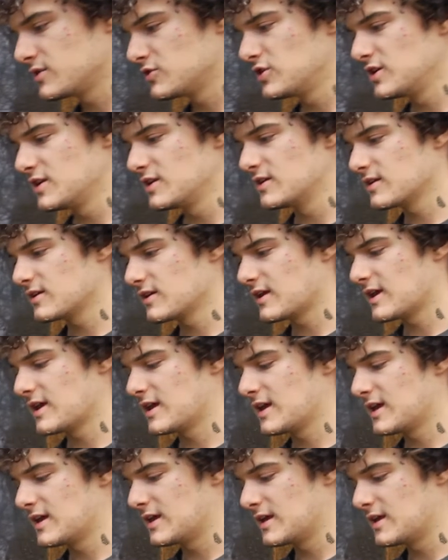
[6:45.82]
you need
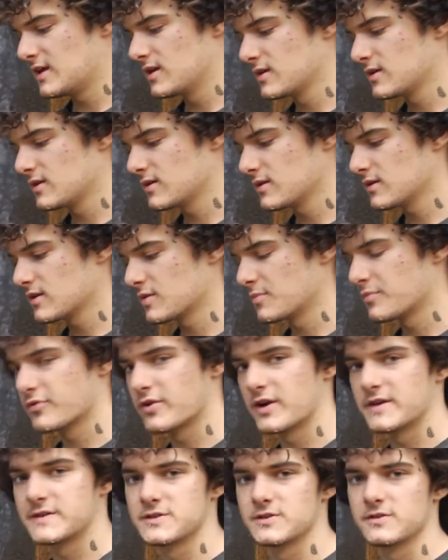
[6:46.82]
a
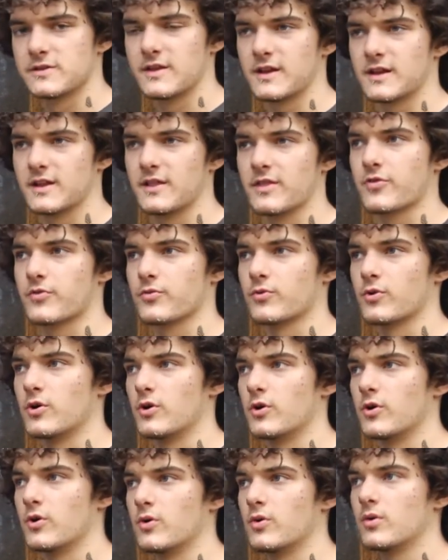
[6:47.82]
compressor that can
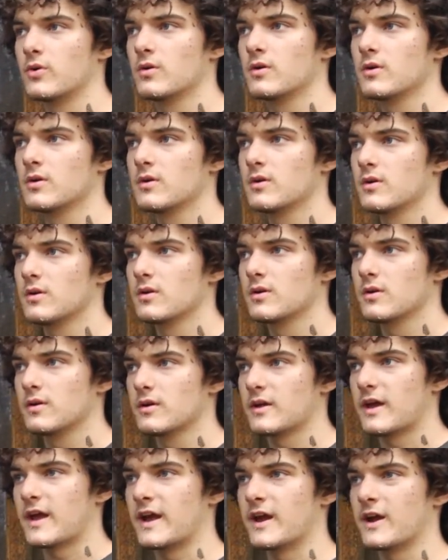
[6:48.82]
throw
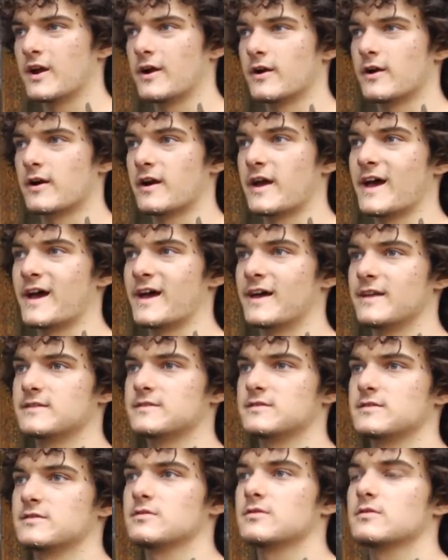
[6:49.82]
air at
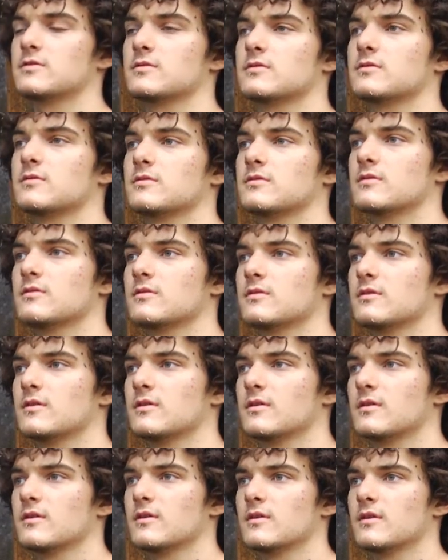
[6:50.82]

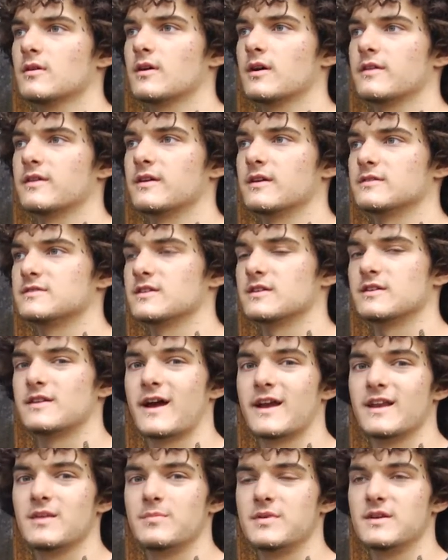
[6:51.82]
I think it's a
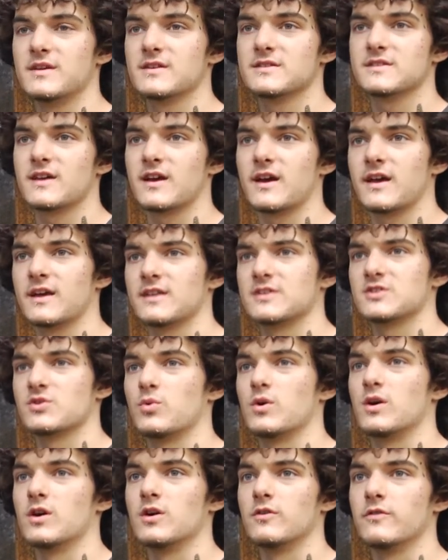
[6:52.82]
90 psi at
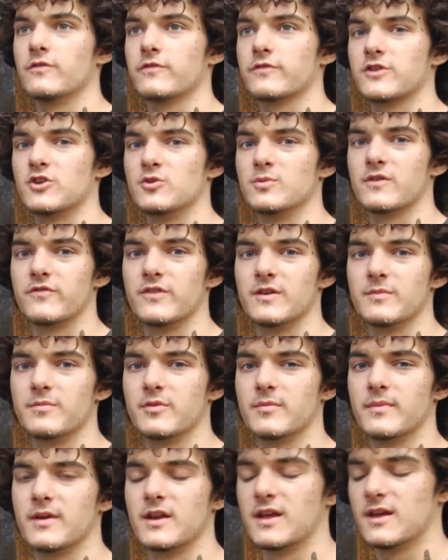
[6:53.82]
12 cubic feet
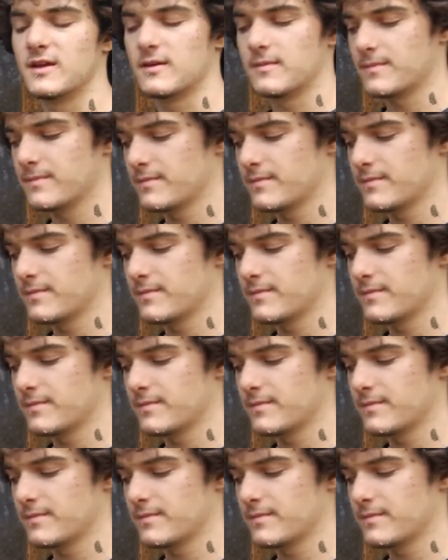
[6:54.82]
per minute.